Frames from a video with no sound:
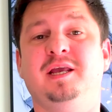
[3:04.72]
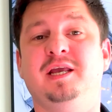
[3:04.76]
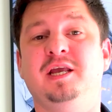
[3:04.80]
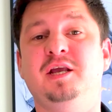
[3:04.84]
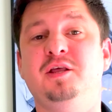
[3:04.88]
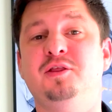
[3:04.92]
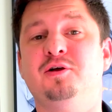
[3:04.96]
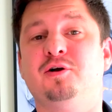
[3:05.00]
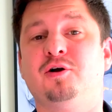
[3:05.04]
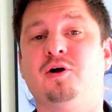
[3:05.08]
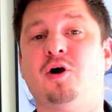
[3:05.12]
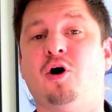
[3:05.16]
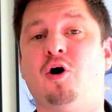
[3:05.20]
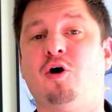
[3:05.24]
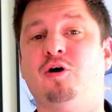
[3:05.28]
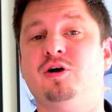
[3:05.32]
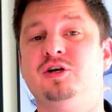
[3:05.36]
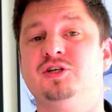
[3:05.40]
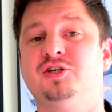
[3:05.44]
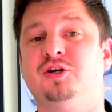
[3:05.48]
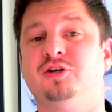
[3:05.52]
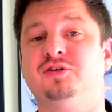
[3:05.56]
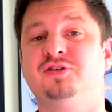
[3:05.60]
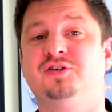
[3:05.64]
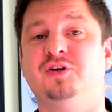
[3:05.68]
either
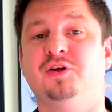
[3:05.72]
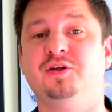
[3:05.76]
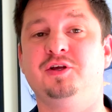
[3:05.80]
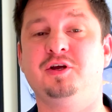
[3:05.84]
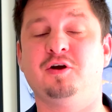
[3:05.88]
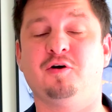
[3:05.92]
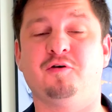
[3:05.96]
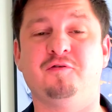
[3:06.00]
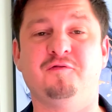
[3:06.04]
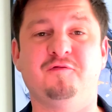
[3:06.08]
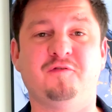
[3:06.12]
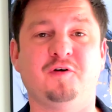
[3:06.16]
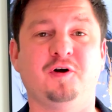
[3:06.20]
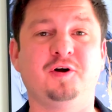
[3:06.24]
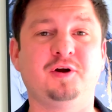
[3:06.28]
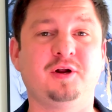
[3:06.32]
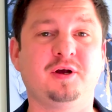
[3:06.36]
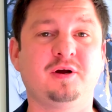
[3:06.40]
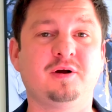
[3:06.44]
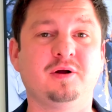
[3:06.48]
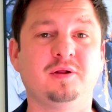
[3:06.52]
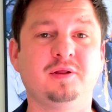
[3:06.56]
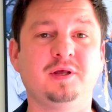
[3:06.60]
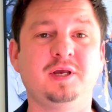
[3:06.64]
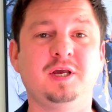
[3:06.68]
horizontally or
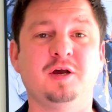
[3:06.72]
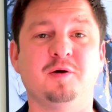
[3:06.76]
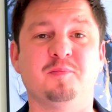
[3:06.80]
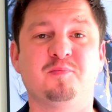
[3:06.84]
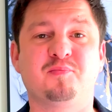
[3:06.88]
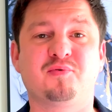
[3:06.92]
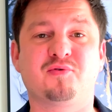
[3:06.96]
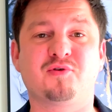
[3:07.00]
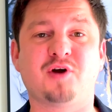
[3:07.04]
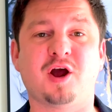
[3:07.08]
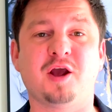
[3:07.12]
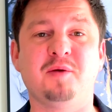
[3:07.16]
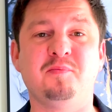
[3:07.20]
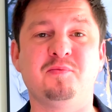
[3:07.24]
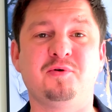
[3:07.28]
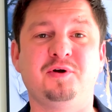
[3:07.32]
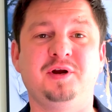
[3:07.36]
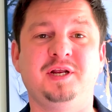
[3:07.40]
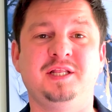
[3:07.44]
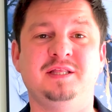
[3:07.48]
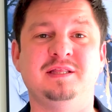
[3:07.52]
vertically a primary